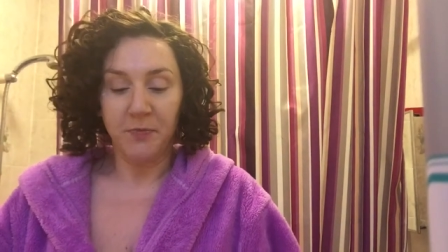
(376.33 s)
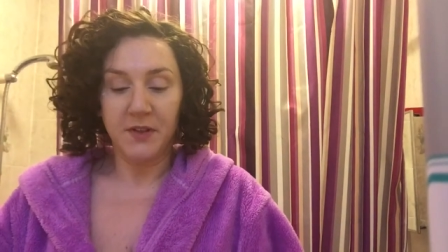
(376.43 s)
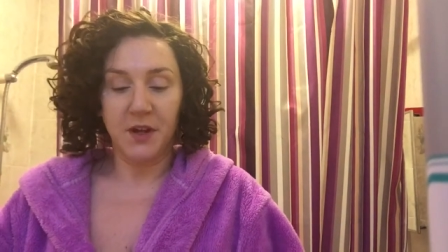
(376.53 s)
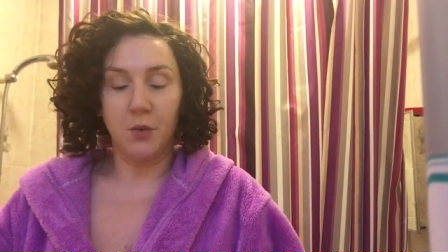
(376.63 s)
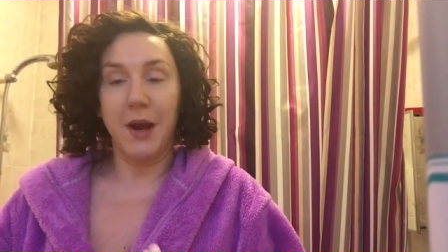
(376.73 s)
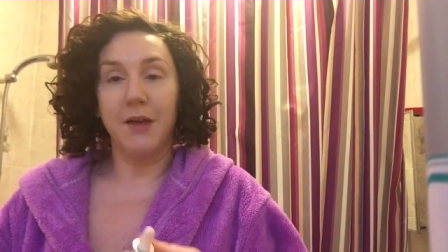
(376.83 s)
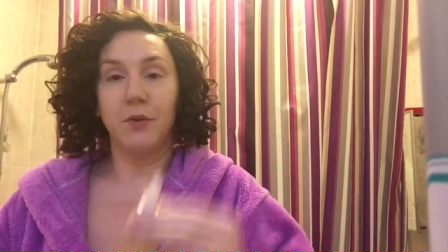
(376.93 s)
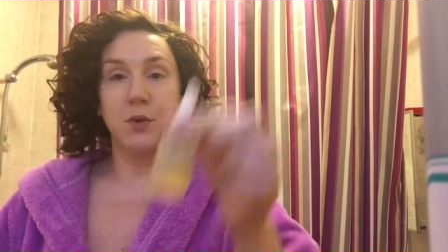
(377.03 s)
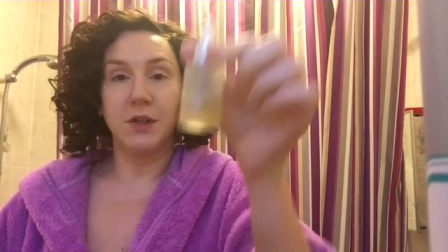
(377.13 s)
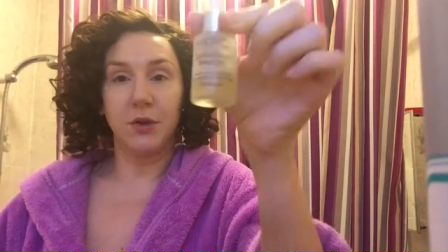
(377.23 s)
So we have
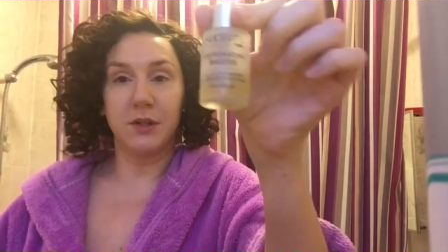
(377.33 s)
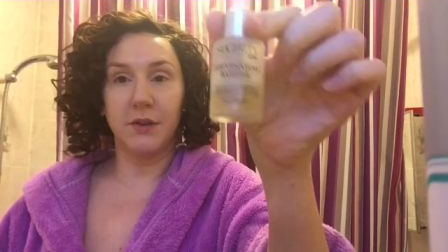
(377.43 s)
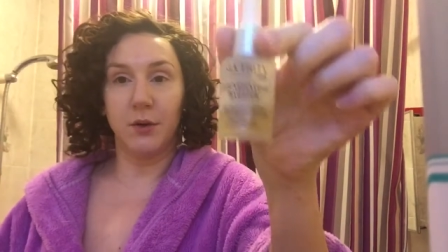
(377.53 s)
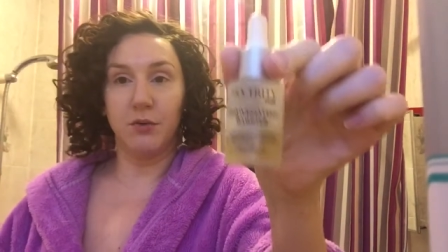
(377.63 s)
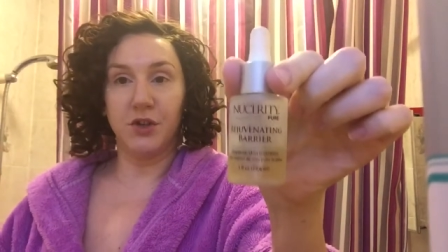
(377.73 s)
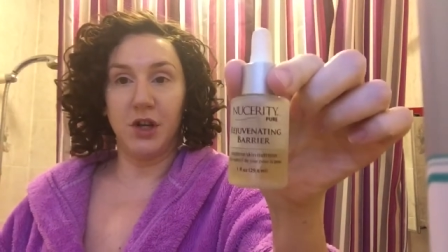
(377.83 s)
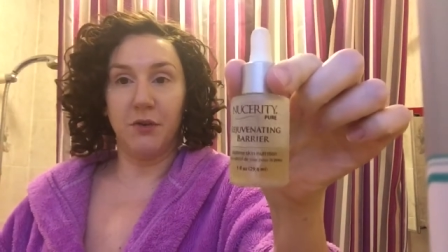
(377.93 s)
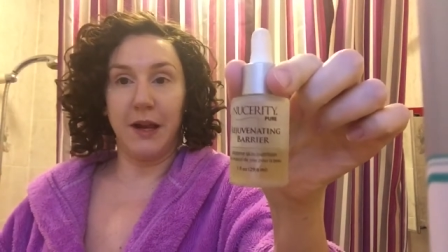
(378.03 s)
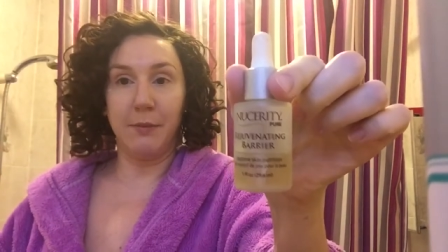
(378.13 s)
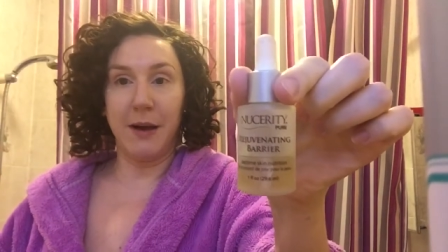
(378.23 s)
also got something called
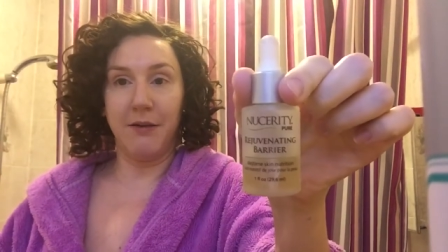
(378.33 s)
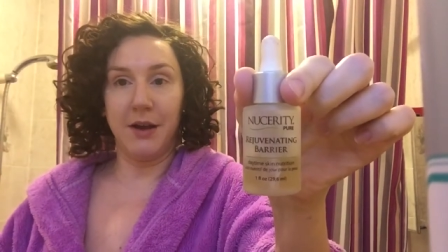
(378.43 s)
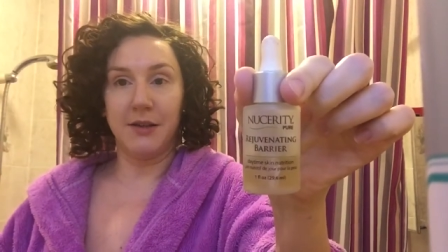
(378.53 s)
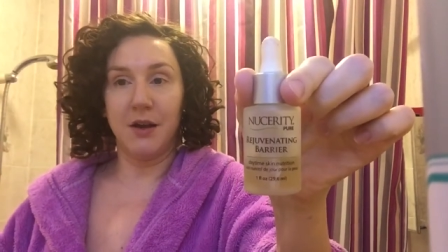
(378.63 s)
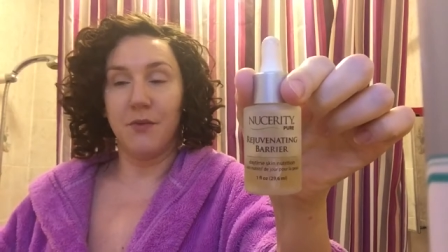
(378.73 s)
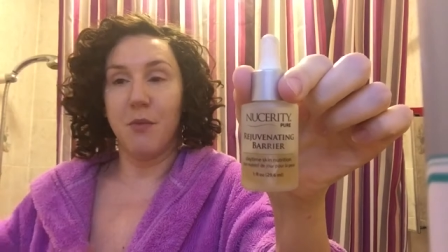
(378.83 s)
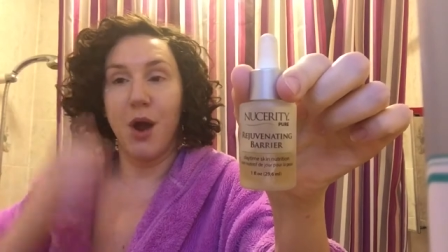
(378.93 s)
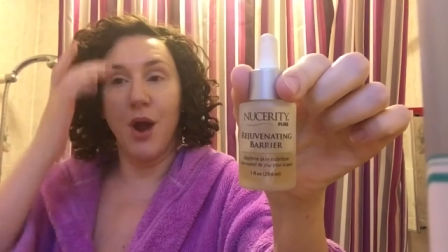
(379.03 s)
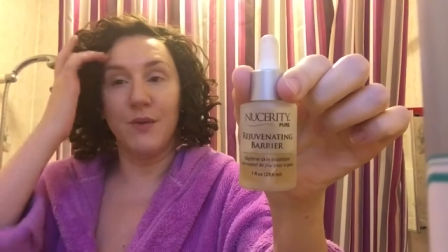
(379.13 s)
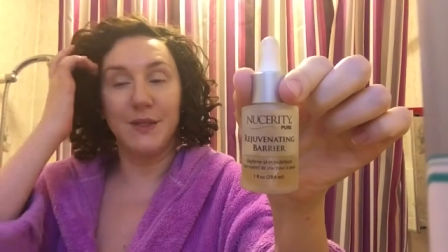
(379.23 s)
Rejuvenating Barrier. So for
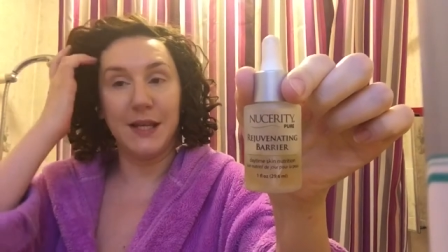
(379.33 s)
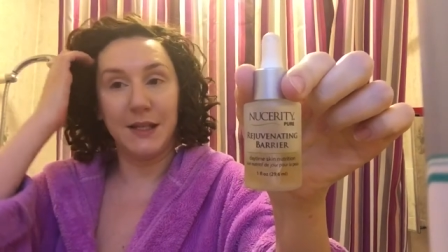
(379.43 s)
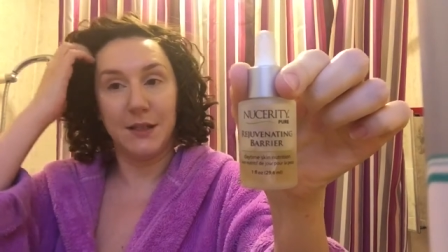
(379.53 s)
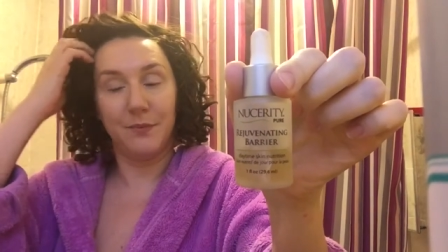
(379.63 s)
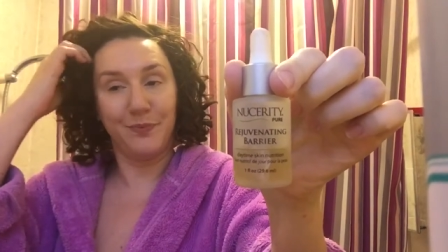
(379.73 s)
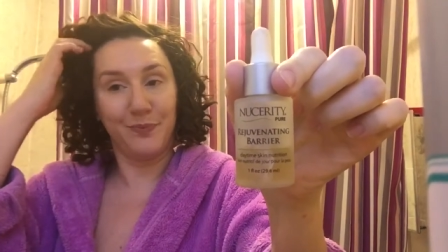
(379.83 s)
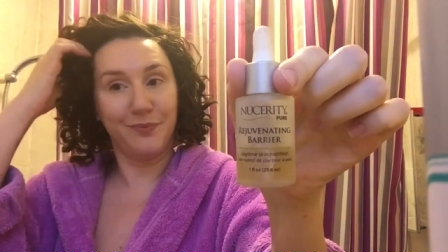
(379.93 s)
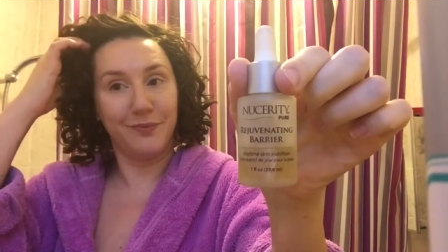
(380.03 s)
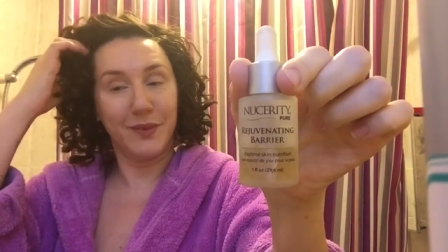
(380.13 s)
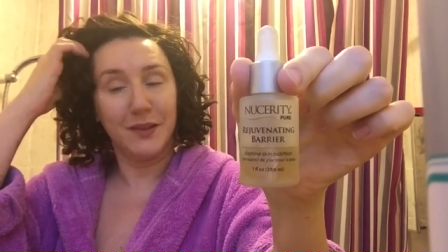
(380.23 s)
my overseas
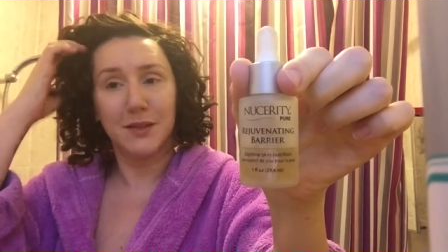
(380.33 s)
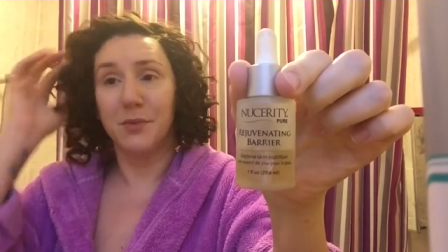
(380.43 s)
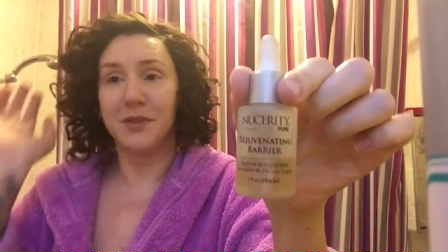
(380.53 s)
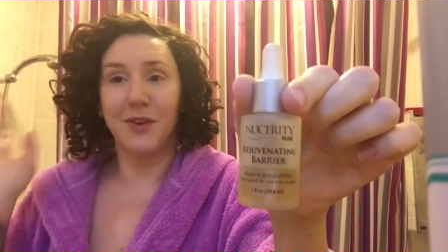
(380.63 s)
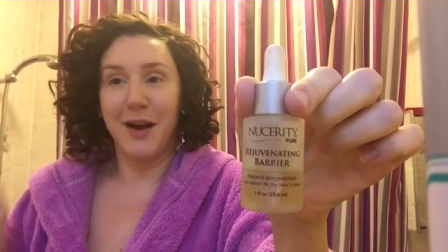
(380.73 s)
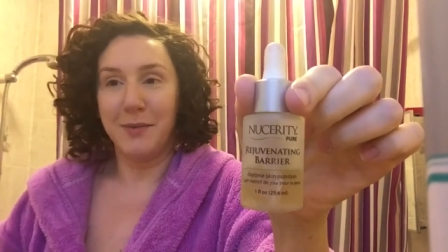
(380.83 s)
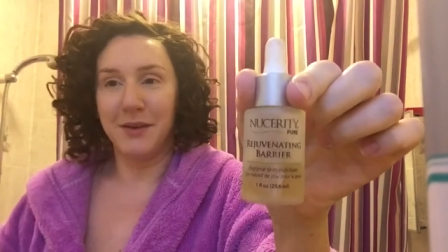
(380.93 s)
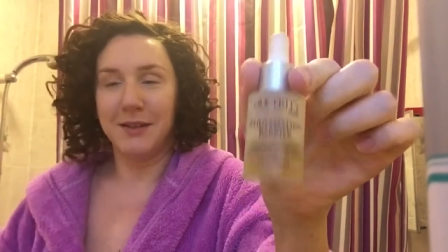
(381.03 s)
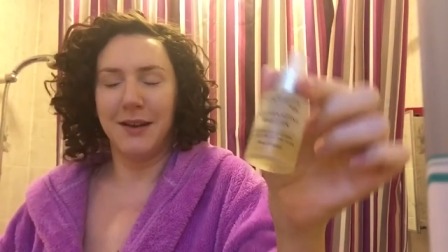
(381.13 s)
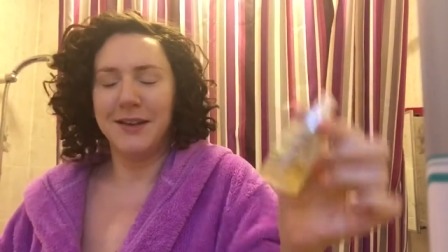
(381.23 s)

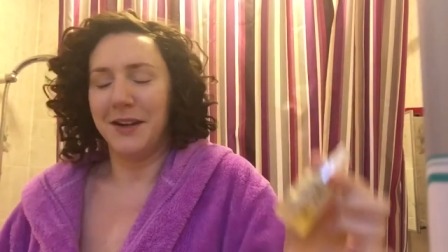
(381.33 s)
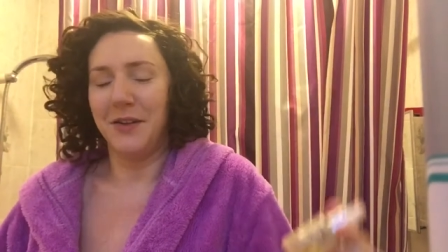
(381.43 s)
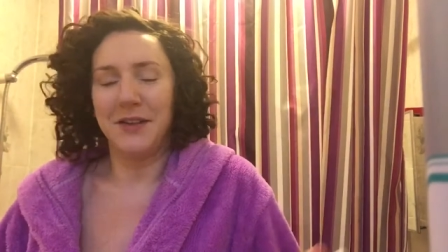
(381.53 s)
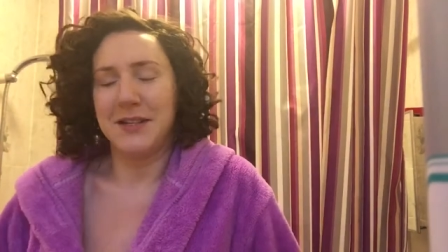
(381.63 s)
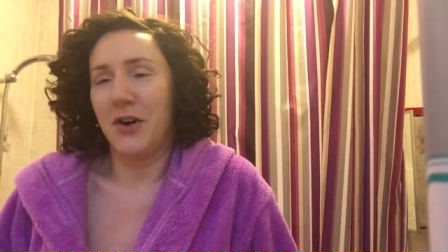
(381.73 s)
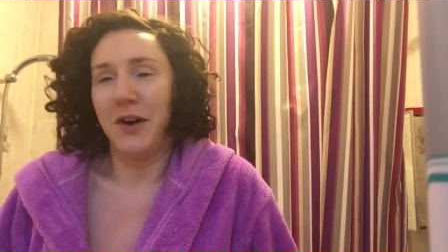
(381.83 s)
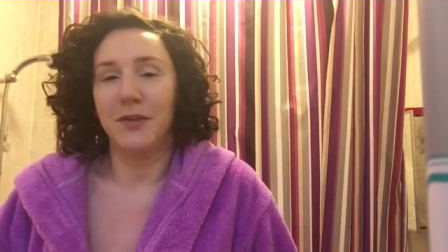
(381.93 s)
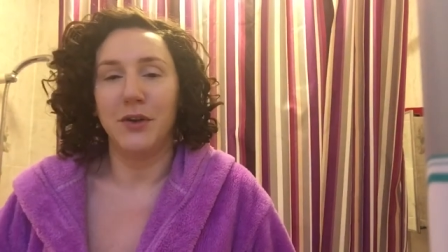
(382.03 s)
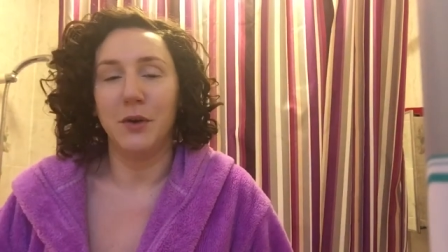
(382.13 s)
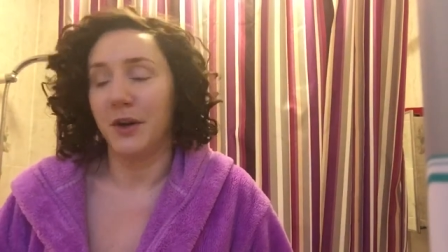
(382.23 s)
subscribers, I don't know, there's 9
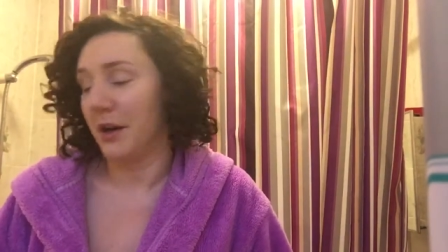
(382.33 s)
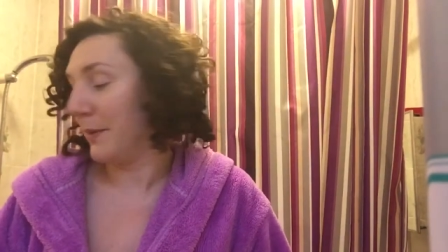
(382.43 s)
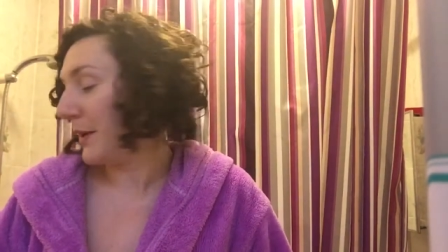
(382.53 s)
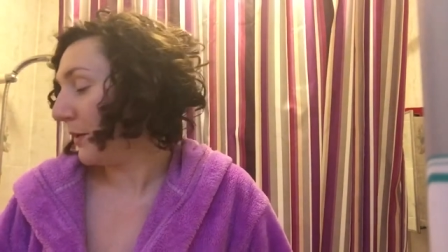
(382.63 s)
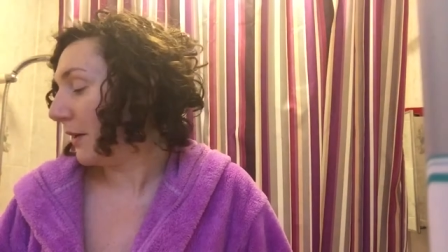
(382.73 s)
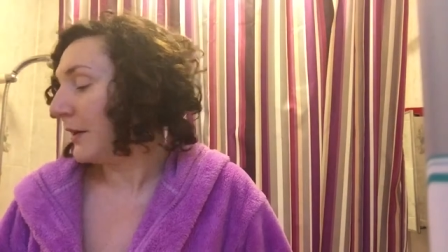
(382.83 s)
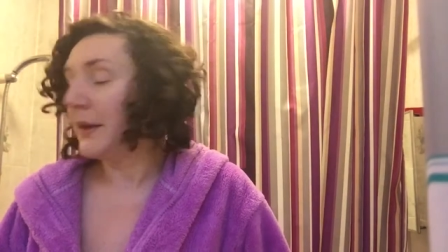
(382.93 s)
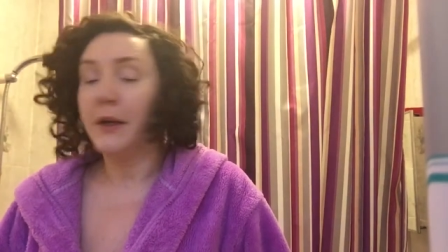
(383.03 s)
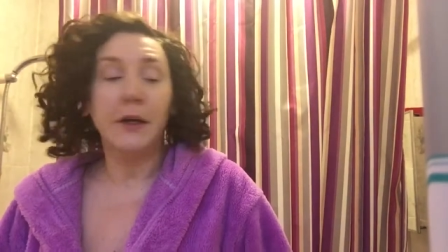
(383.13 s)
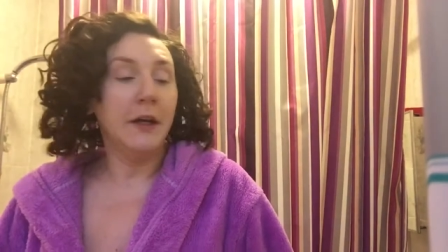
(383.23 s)
of you, I don't know where you
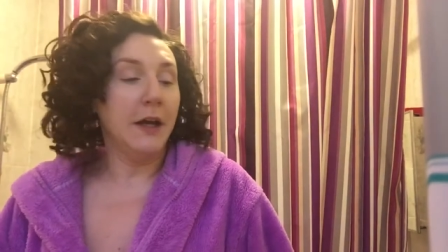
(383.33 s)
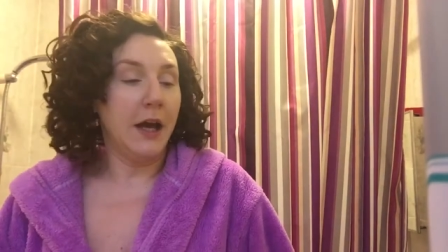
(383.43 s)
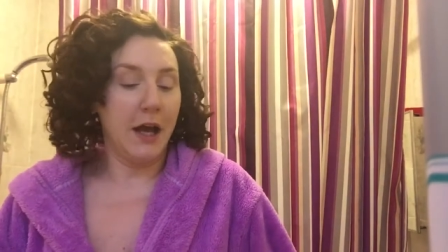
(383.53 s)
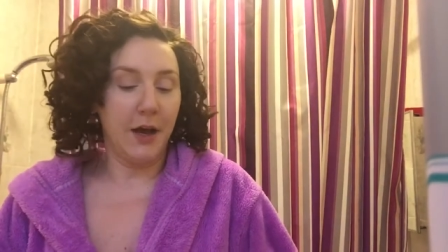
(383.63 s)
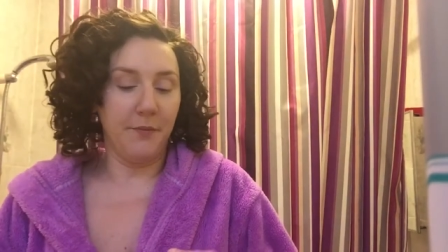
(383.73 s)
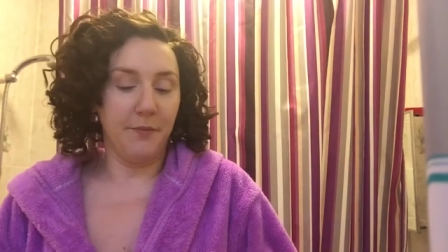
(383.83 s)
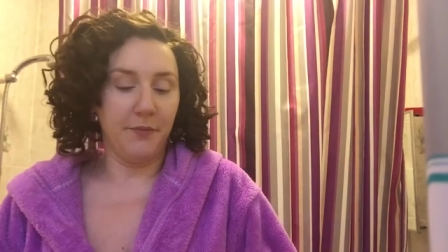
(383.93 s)
are.